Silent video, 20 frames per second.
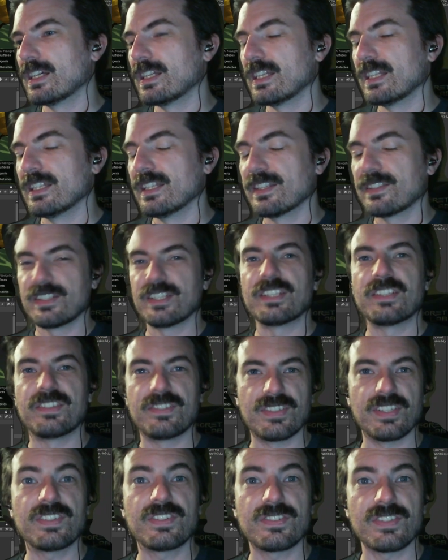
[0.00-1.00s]
Doesn't
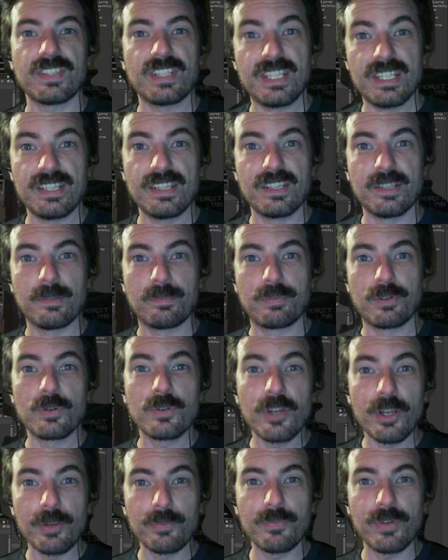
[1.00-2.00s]
exist in the
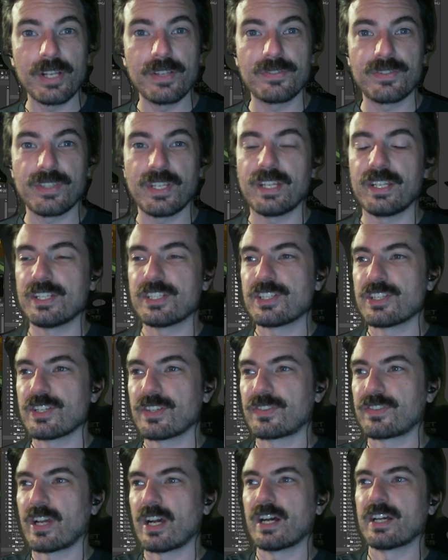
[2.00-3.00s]
program files yet. It's
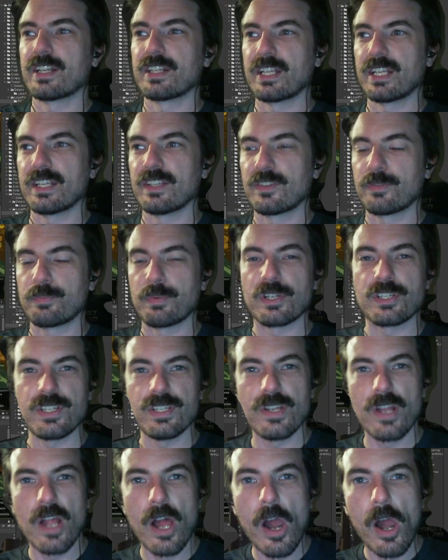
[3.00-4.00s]
just on a
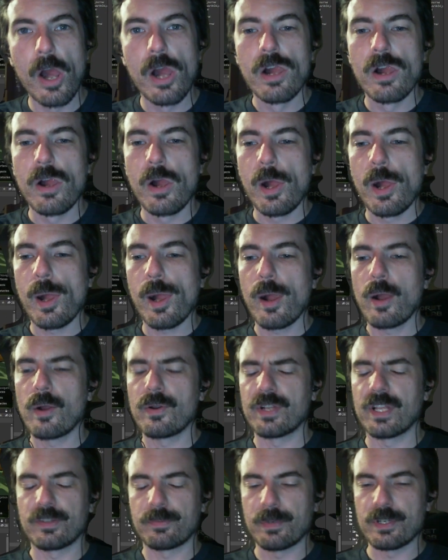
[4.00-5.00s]
spreadsheet. Oh,
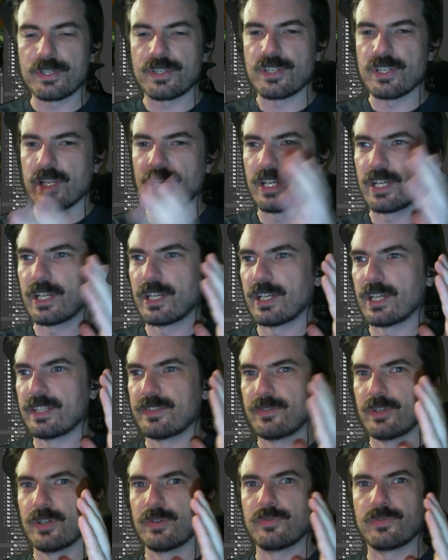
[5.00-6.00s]
not a spreadsheet. A
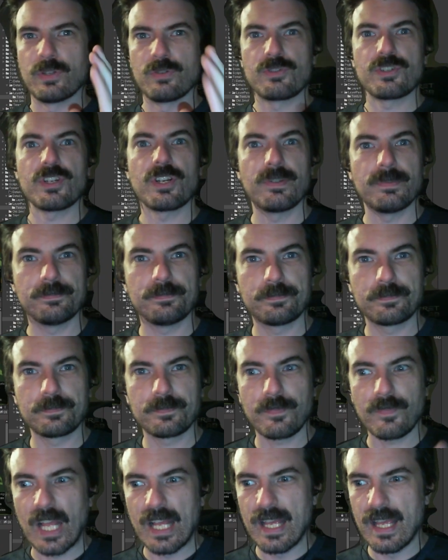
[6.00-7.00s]
flowchart.
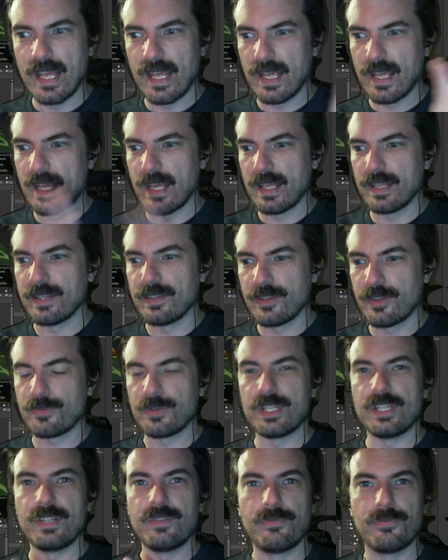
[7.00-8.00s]
And
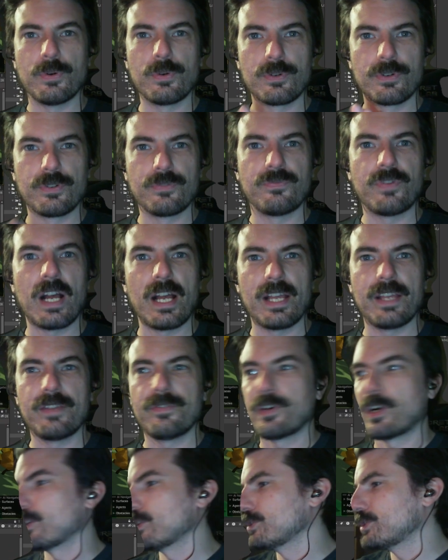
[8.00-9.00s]
3, 4, and 5
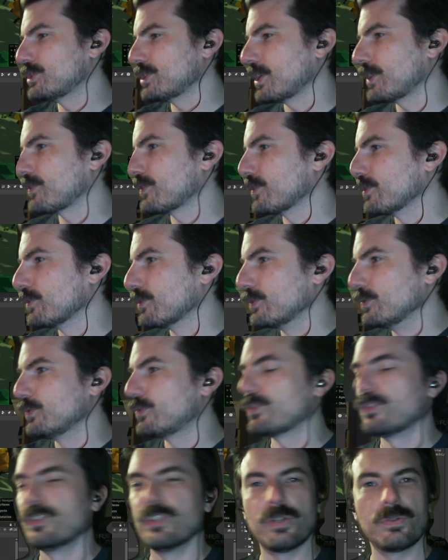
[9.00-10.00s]
are just
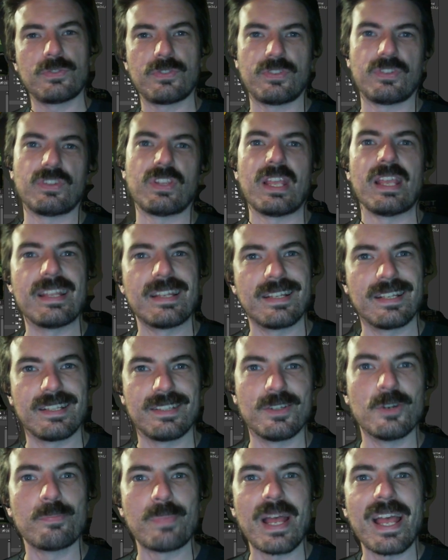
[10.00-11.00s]
loose notes in a
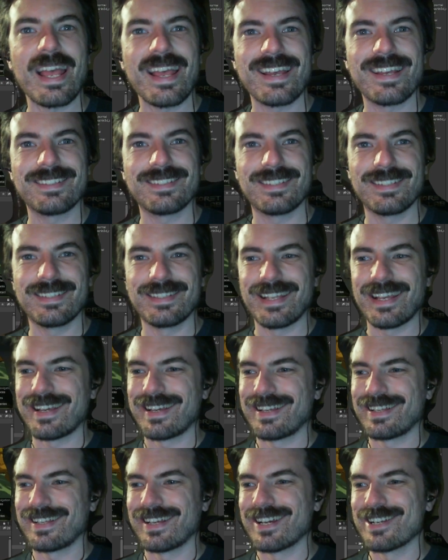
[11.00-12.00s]
notepad
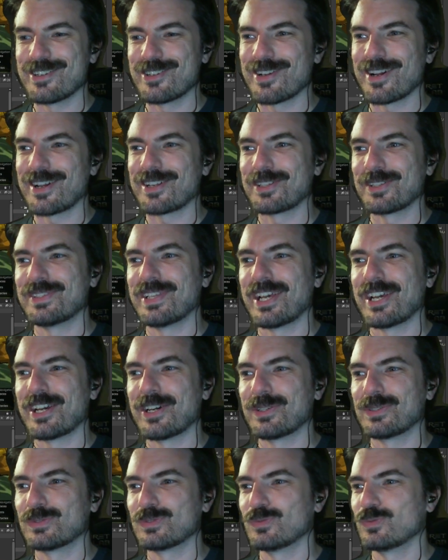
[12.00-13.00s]
that I jotted
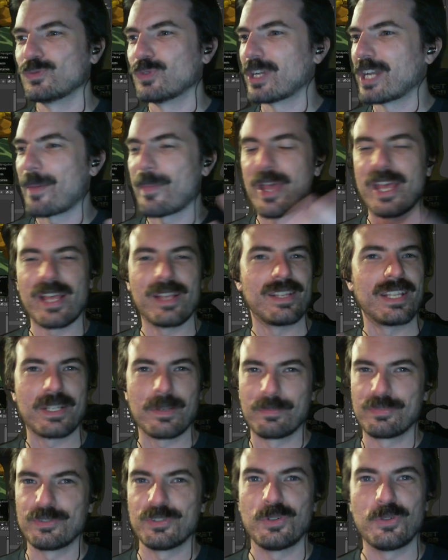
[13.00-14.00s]
down when I'm at a
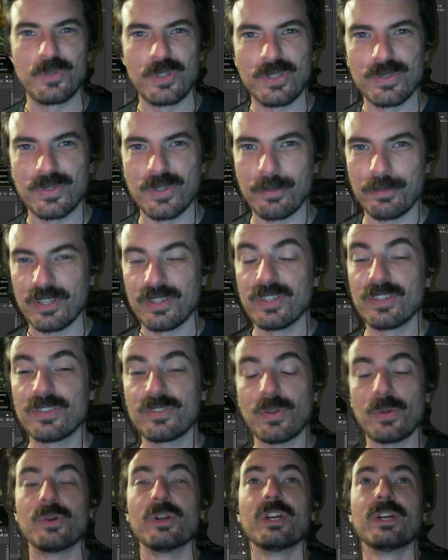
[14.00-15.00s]
brewery or something.
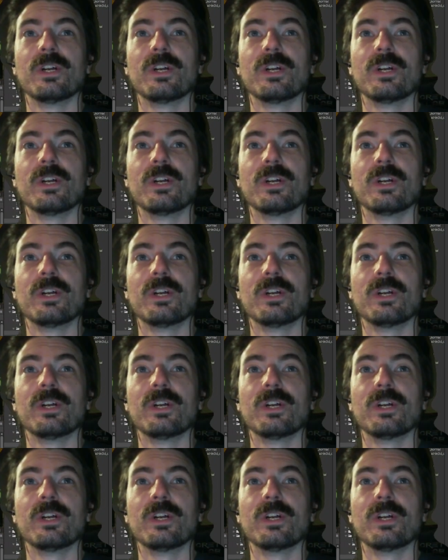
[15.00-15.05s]
So